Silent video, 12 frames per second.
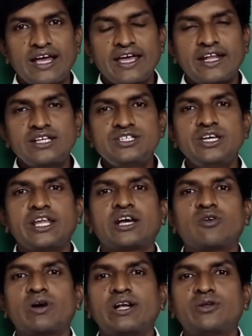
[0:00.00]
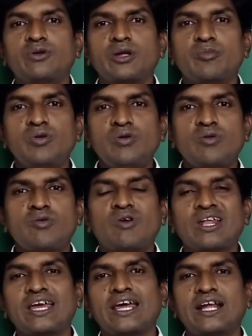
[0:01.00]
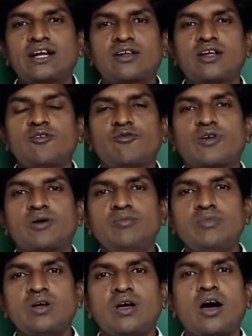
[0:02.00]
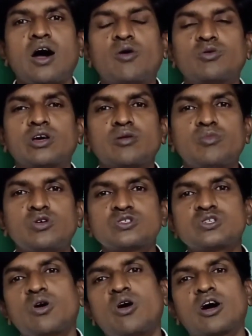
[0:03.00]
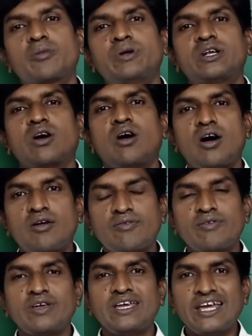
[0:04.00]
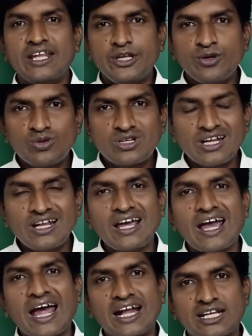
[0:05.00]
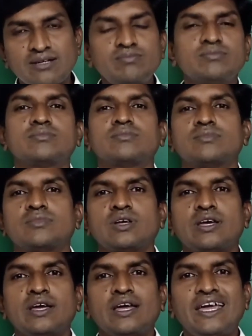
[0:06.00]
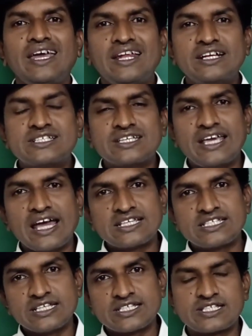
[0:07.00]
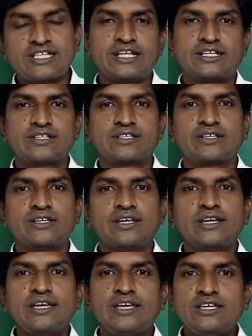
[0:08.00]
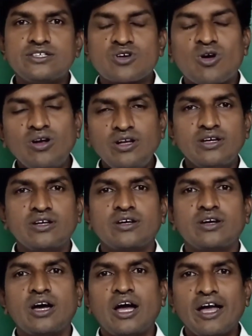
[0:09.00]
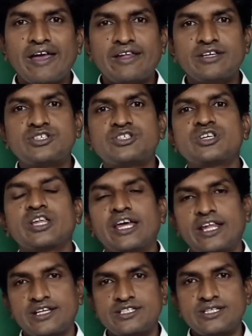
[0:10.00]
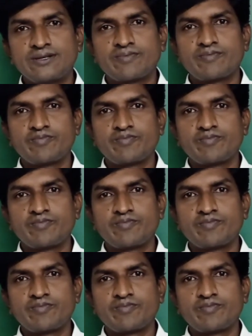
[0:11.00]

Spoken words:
The energy required to remove one electron from outermost orbit of a neutral atom in its gaseous state is called ionization energy.